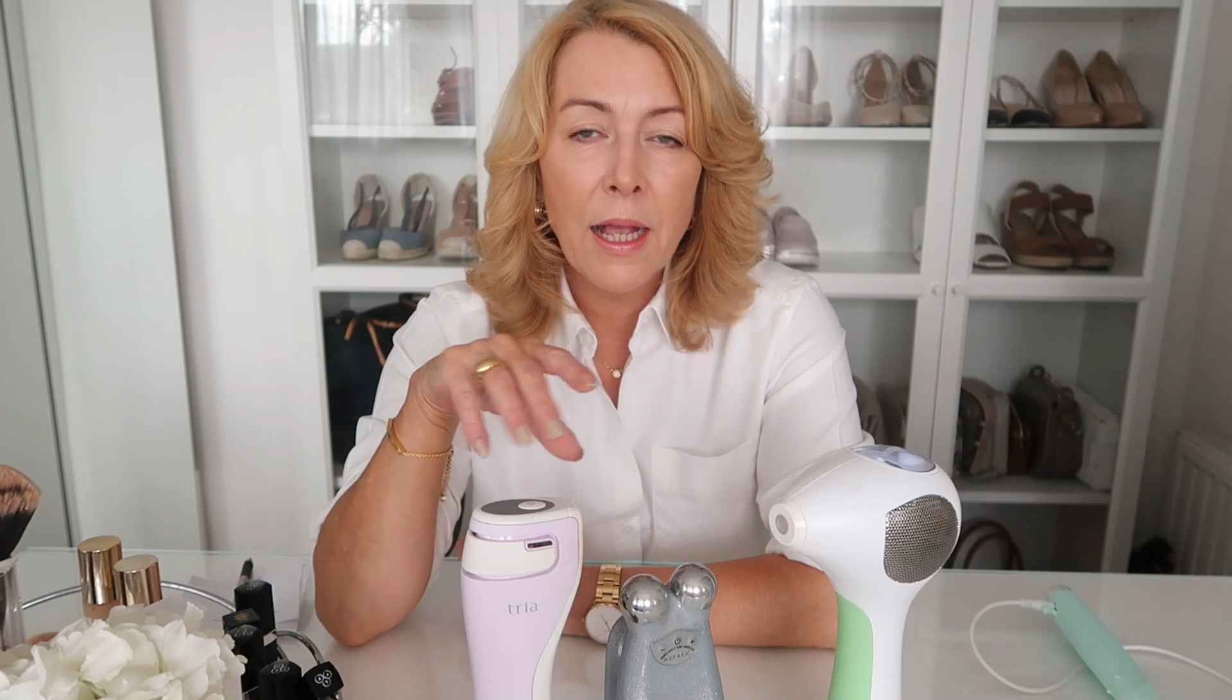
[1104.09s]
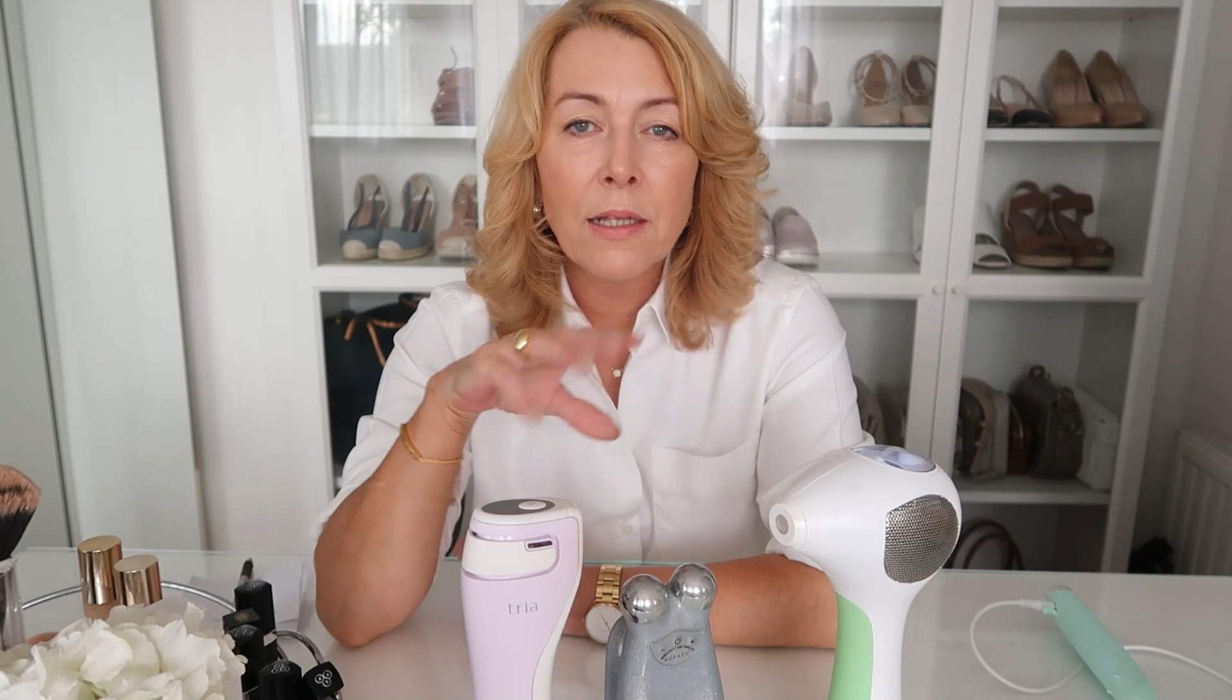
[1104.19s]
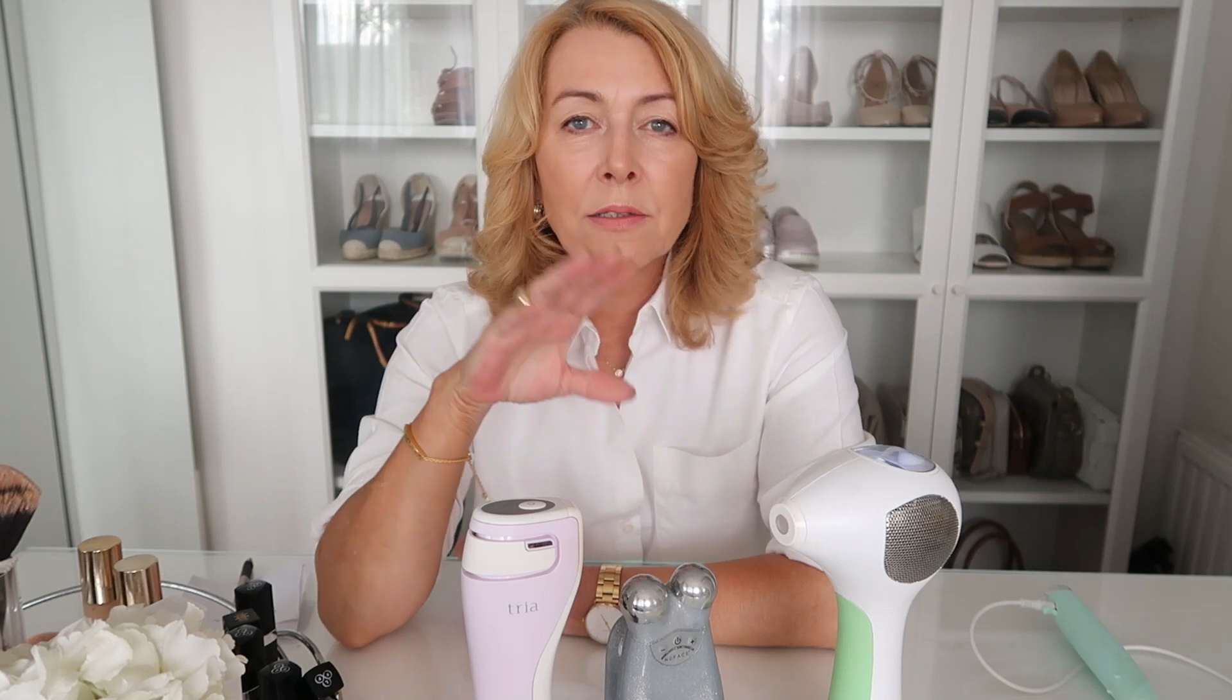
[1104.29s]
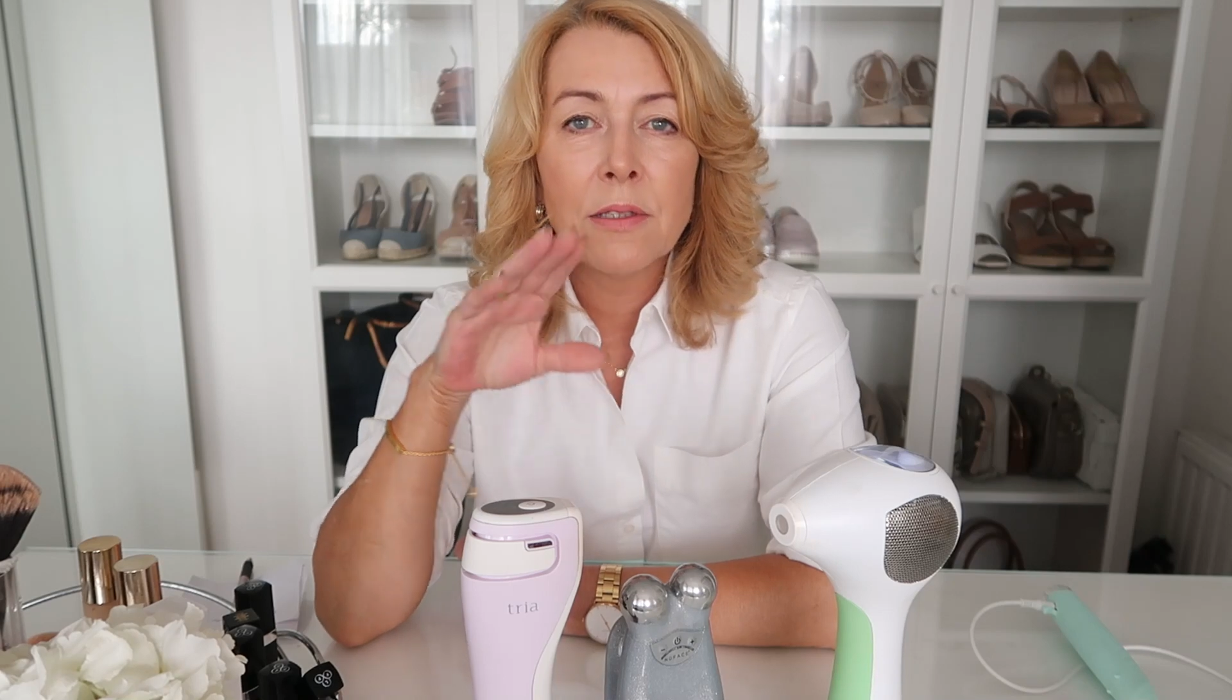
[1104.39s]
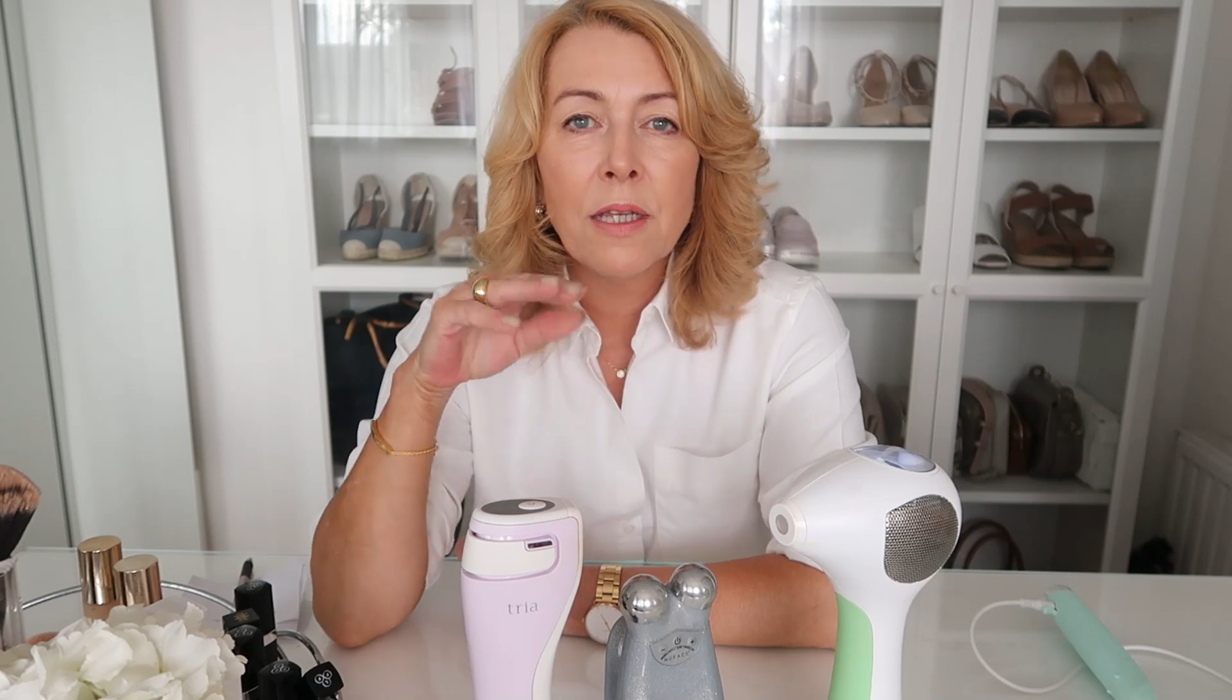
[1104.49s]

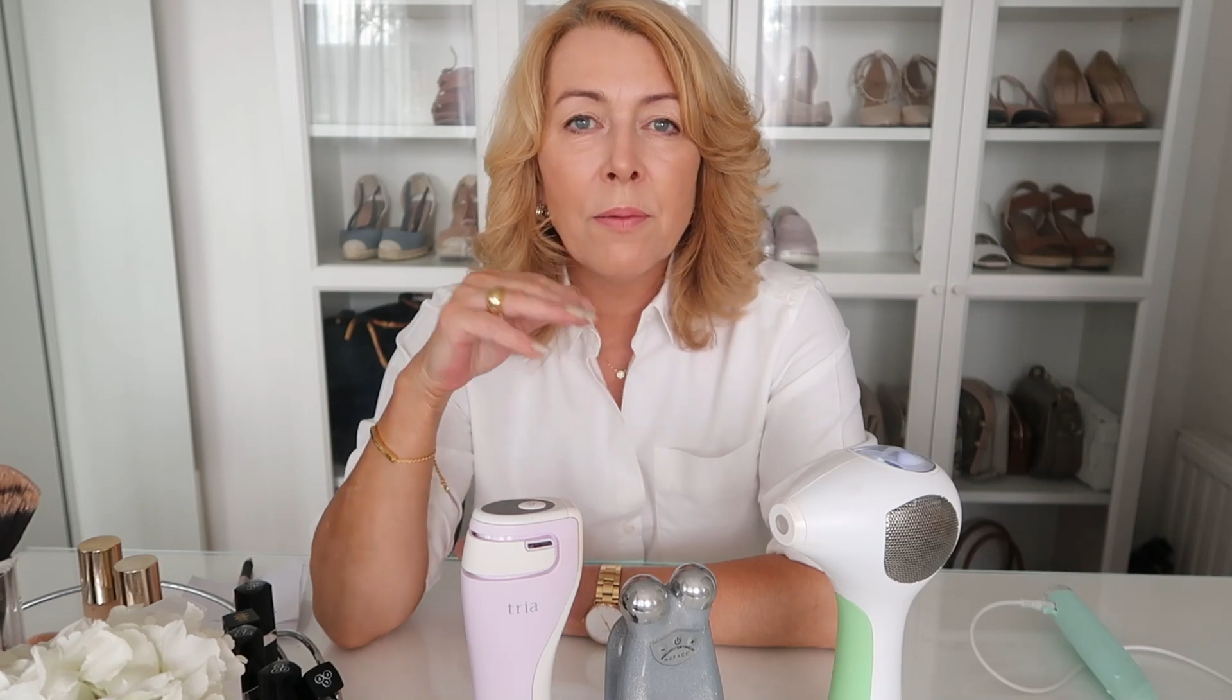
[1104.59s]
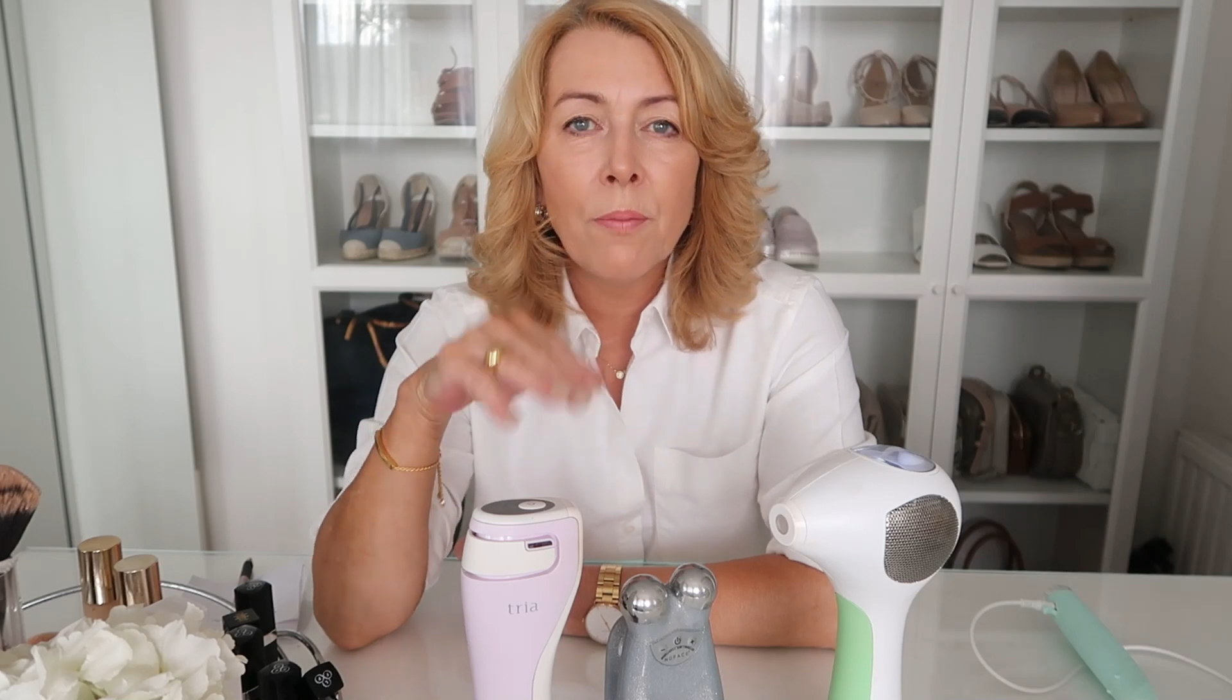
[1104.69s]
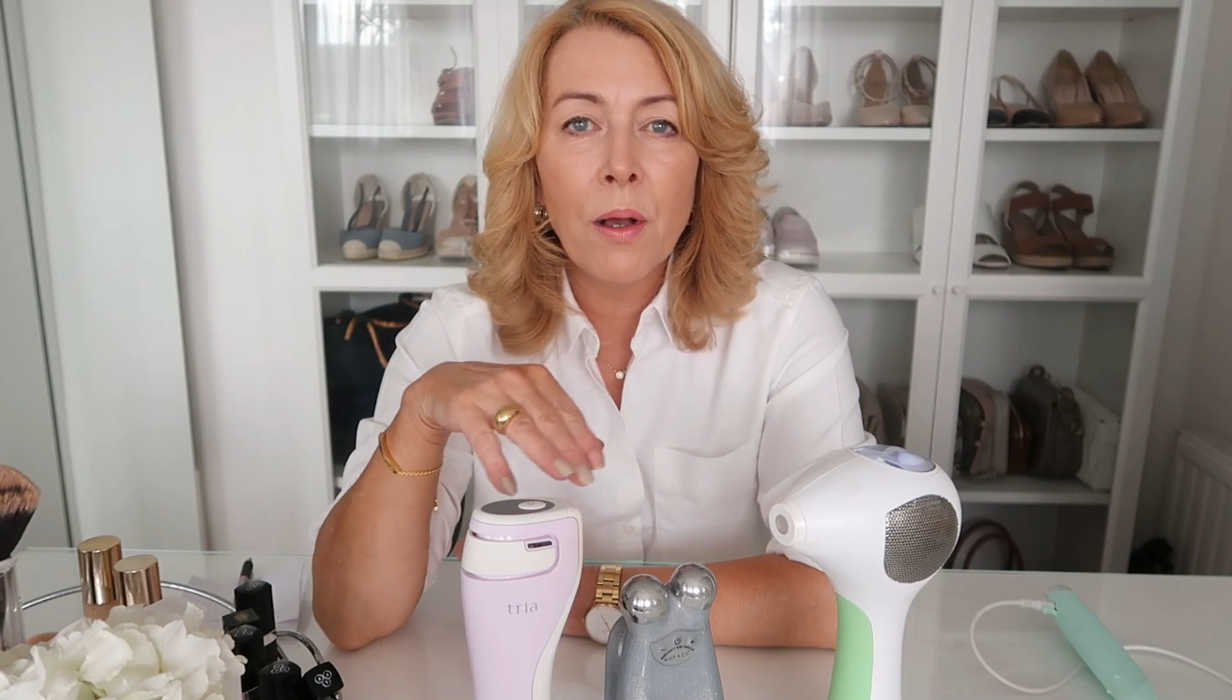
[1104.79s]
And in